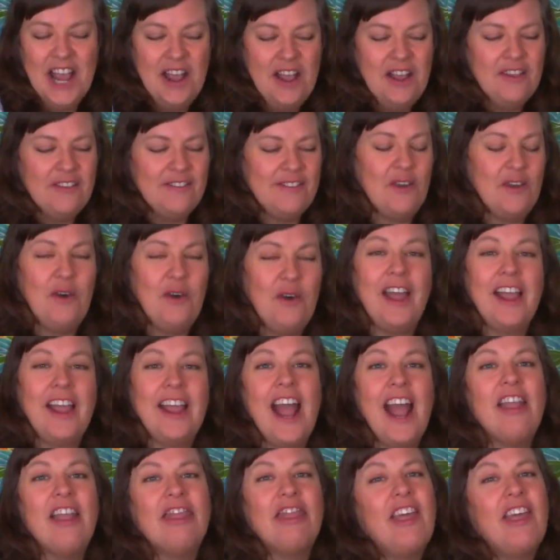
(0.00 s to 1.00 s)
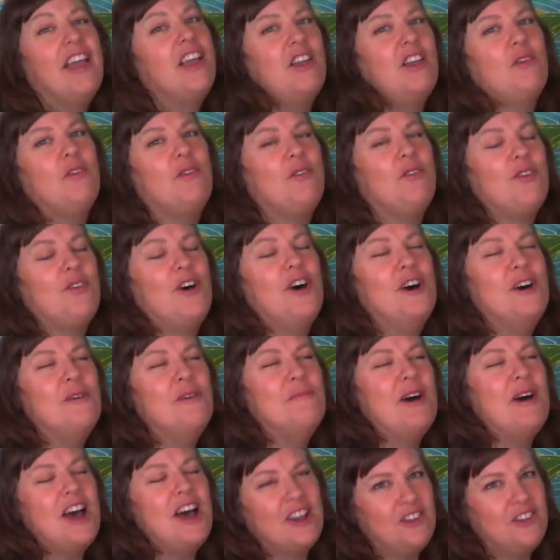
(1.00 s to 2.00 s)
So again, thank you so
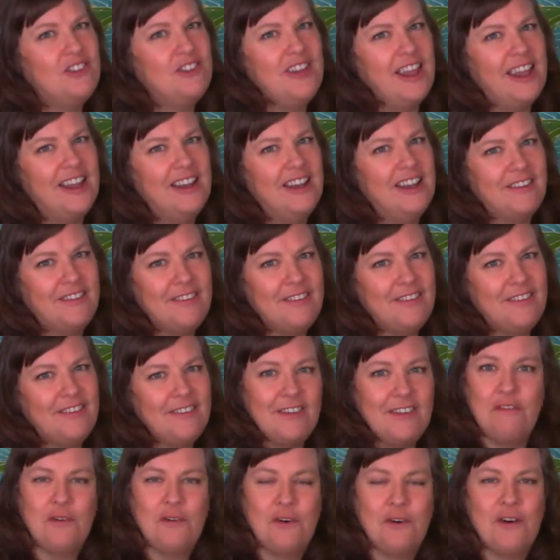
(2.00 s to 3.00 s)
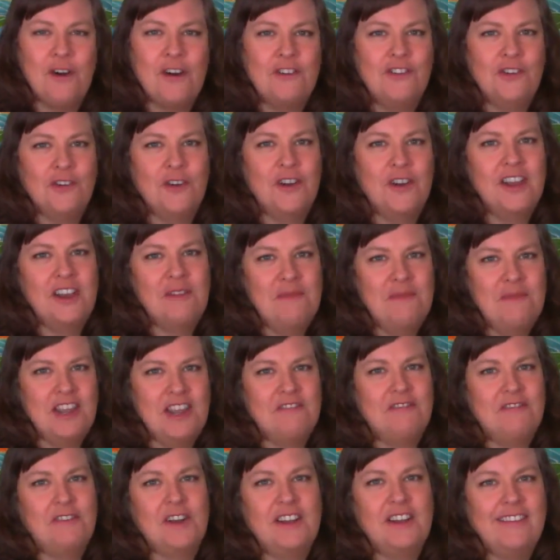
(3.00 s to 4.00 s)
much, Dennis, for joining
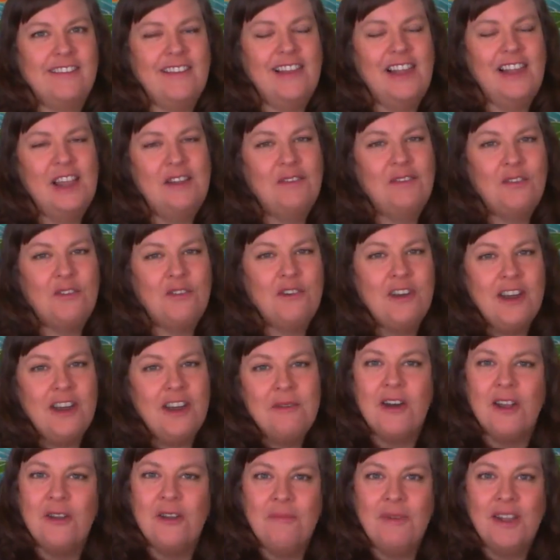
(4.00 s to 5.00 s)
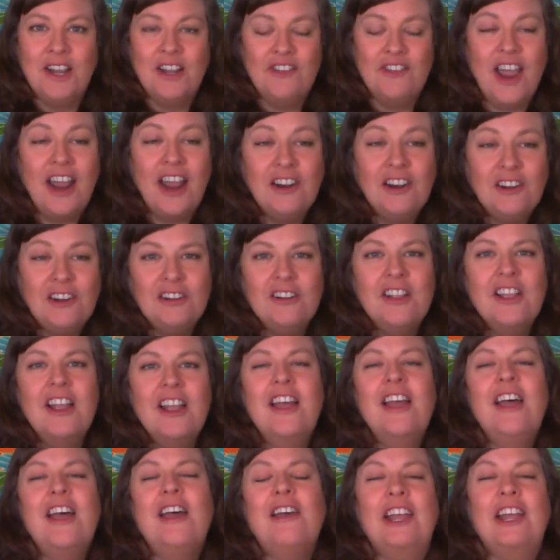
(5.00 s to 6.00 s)
me for this live stream on my channel.
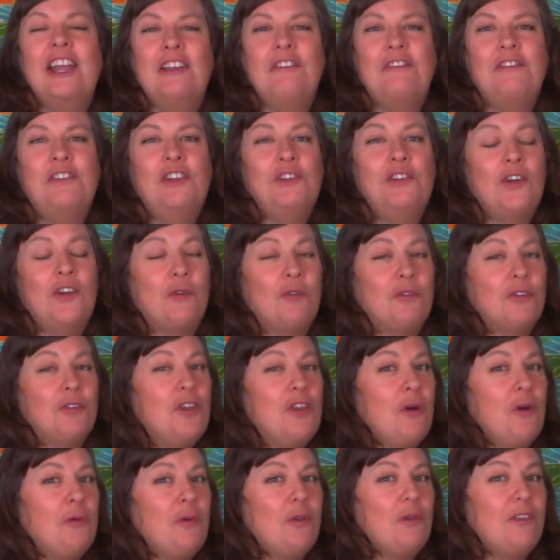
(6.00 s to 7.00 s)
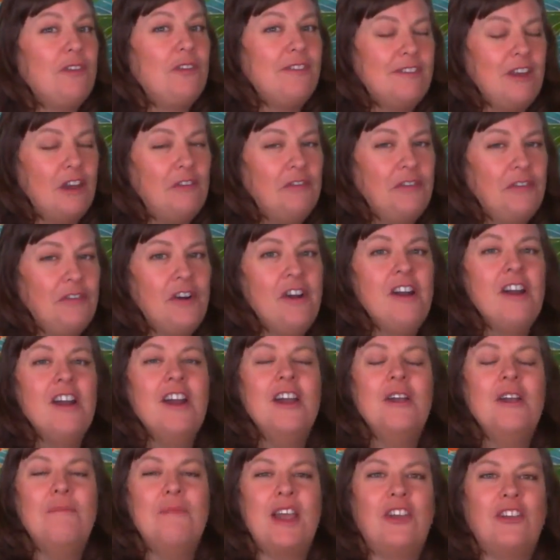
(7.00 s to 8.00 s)
If you don't know STUFR,
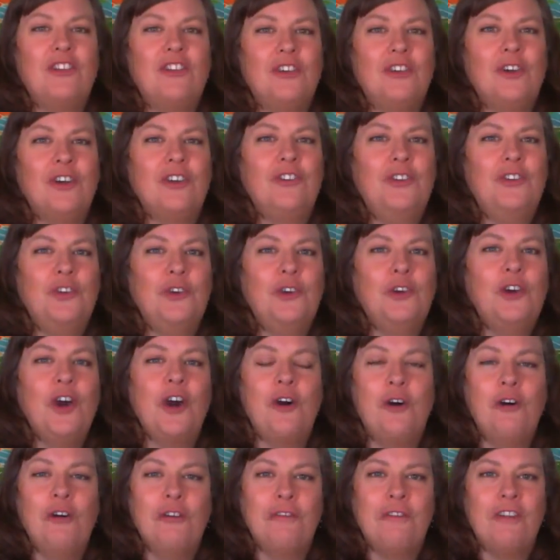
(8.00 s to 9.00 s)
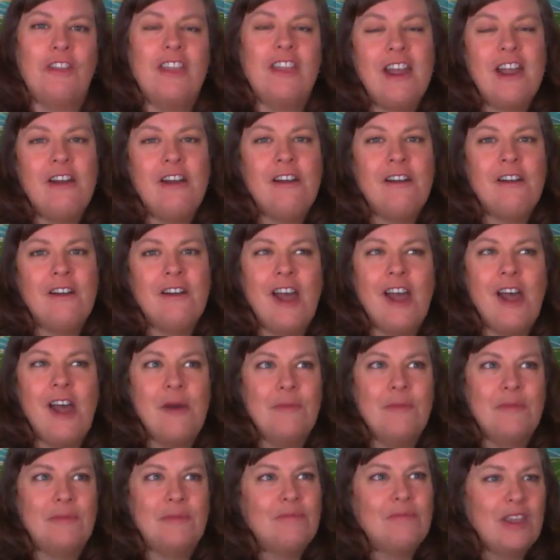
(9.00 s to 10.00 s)
make sure to go over
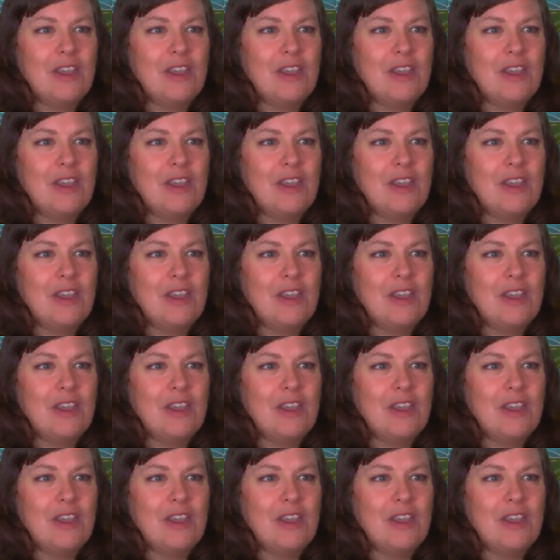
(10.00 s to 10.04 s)
there.